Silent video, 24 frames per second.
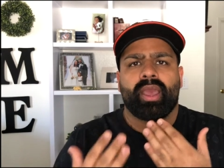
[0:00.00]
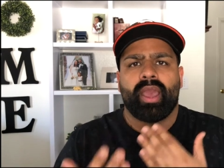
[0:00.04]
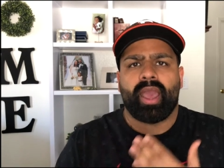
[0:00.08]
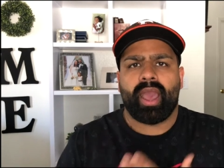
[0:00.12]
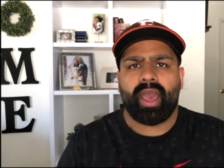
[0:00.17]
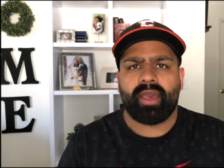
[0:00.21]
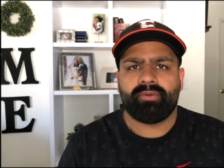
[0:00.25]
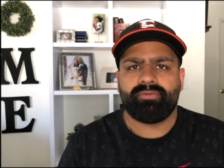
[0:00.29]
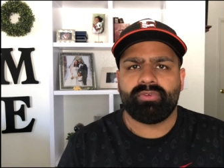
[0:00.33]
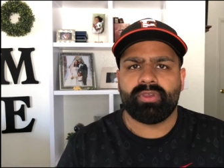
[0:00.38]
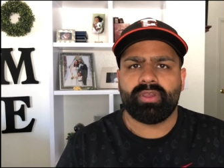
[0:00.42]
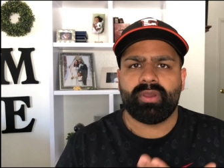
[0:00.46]

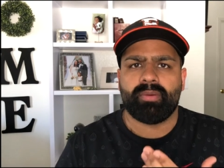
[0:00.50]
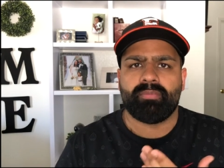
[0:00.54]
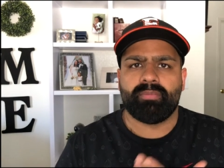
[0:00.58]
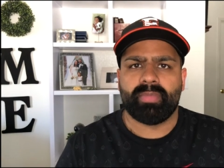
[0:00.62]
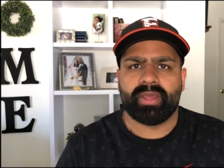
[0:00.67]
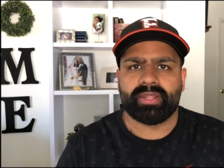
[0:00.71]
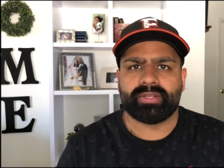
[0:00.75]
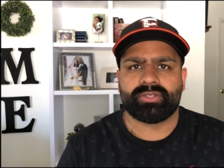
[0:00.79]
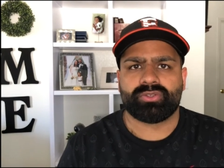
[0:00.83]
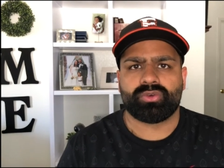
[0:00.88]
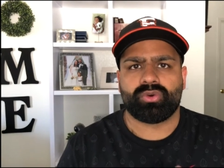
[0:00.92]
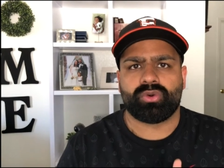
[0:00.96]
Having a
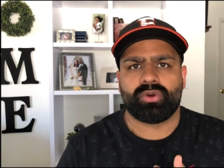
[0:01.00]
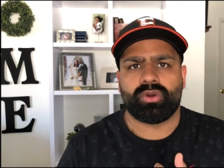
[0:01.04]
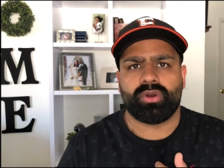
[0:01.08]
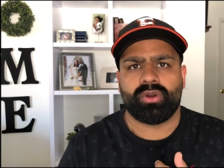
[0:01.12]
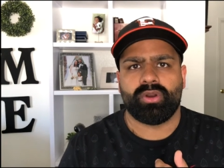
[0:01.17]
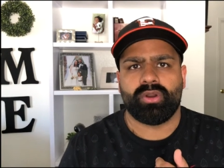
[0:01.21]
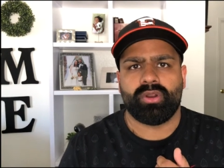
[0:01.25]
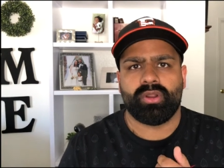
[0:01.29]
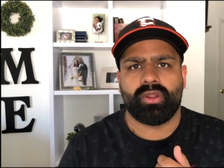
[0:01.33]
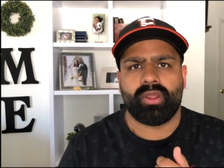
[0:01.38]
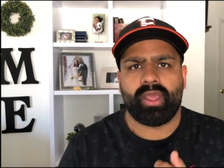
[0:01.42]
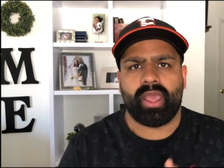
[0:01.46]

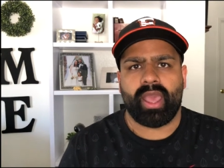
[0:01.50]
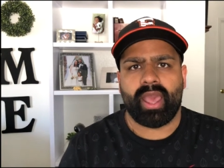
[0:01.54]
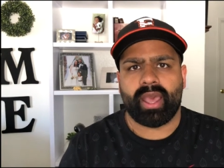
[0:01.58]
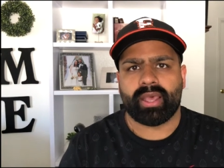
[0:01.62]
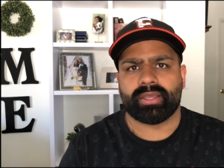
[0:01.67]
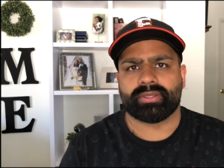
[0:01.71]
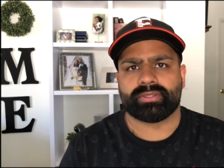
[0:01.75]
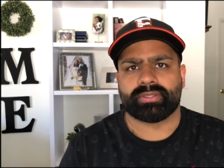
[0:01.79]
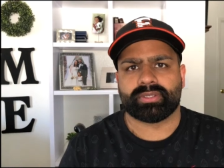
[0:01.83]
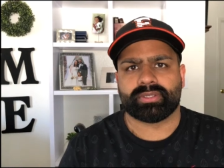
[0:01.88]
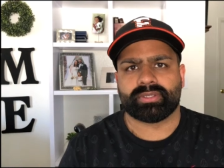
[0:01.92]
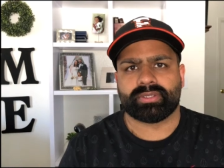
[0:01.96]
mentor
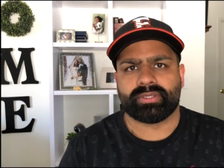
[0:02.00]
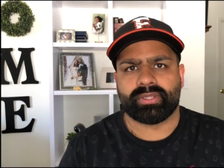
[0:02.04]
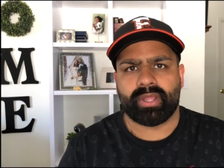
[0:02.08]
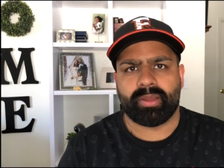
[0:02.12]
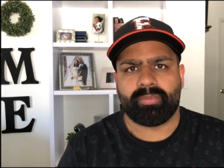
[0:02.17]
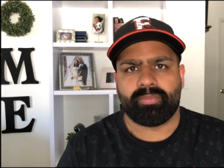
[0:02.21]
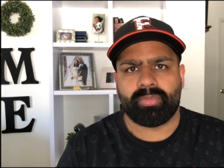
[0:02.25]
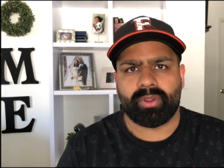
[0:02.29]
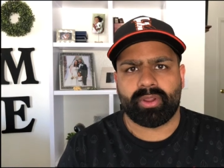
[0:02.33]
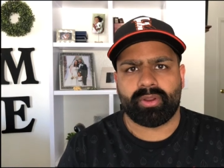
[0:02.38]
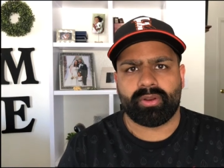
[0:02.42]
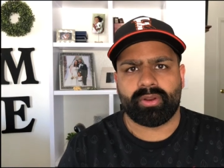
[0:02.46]
as a
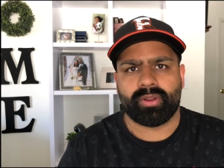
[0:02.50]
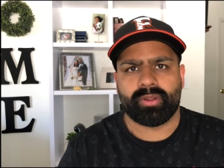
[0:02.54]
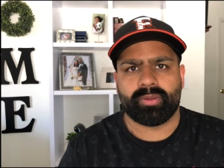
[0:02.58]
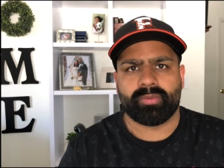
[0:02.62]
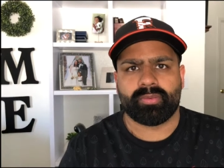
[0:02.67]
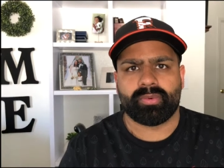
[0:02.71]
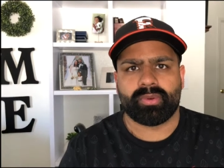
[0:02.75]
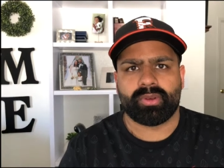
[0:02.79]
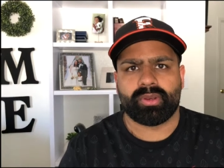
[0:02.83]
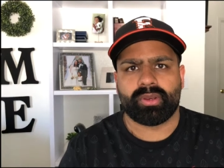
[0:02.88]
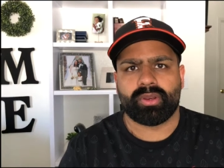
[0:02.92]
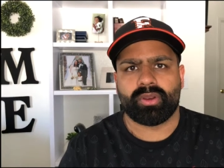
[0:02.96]
step parent
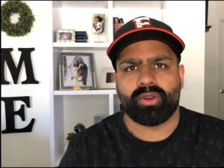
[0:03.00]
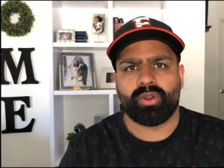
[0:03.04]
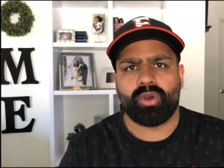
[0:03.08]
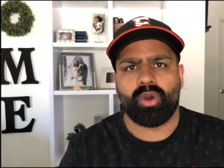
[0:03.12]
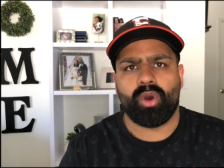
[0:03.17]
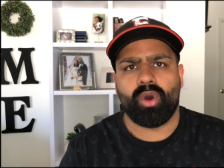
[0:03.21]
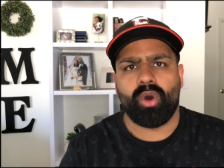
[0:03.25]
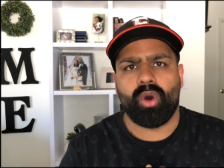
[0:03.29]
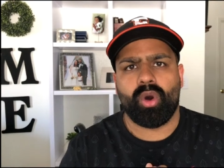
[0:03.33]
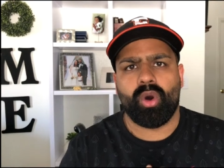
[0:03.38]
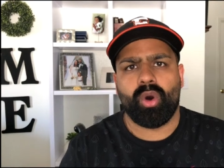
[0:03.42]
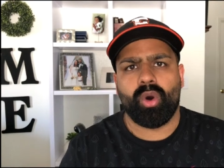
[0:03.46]

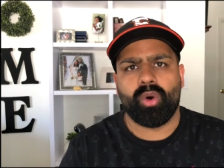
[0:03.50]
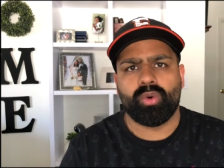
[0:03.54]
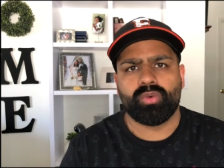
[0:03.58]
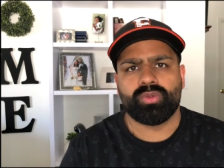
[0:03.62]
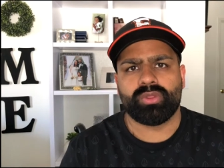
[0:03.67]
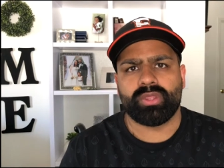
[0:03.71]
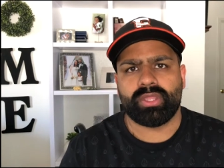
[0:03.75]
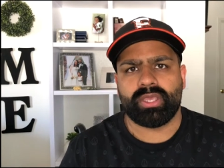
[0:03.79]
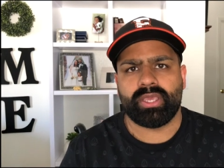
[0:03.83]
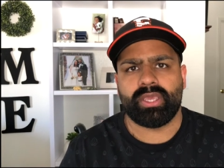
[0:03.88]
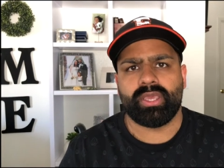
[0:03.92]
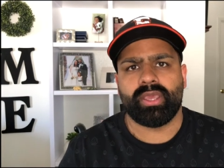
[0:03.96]

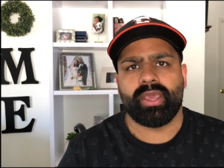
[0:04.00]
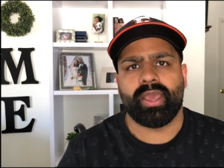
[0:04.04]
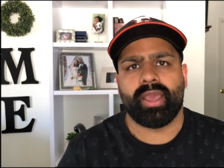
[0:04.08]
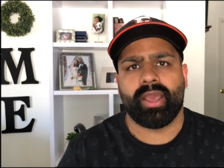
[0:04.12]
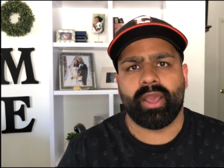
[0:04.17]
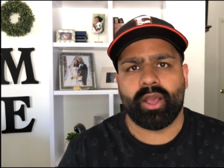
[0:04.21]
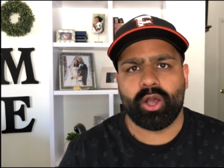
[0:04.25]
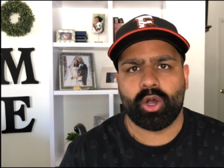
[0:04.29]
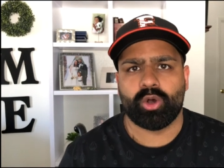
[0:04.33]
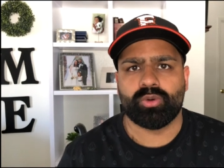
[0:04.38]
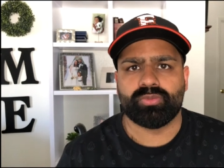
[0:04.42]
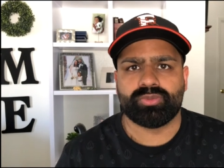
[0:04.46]
only
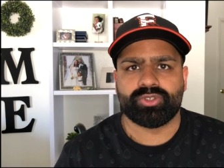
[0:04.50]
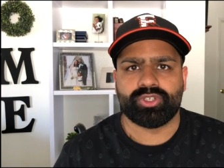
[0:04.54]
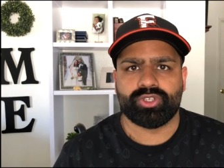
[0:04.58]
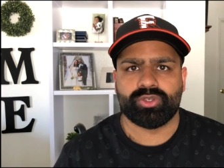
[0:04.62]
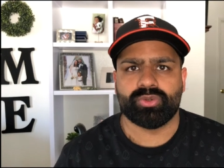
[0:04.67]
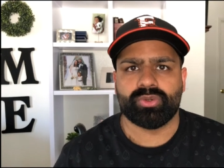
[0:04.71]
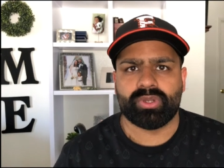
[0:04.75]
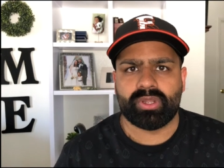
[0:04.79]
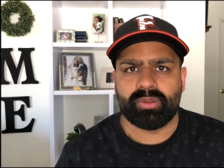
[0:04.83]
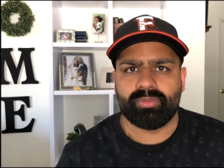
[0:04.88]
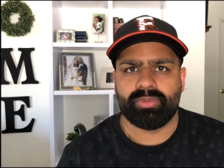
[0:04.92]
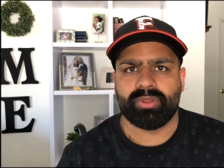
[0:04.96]
helps
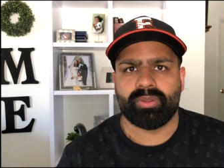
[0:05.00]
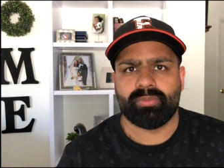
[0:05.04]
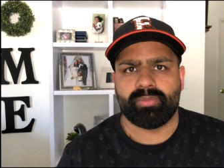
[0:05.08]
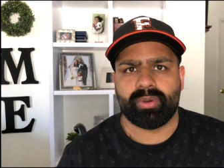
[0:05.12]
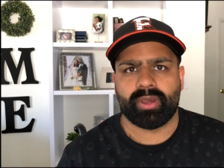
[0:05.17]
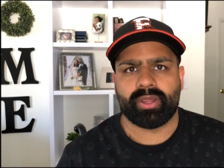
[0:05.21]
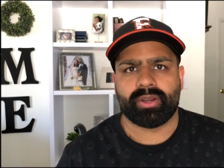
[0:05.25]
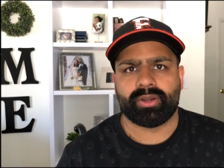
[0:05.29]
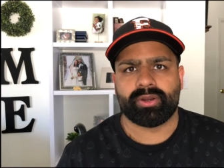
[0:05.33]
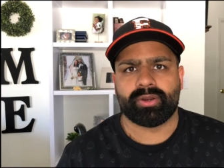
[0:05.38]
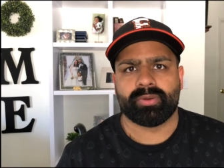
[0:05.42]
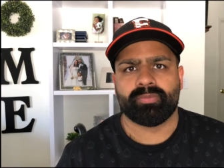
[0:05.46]
you to be
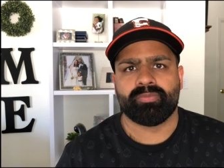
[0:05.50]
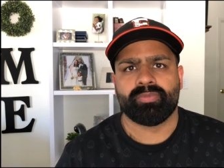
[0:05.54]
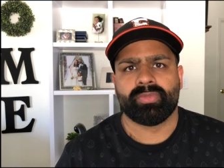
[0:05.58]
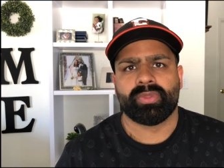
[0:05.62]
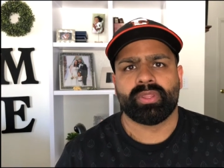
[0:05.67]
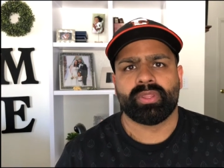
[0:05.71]
better.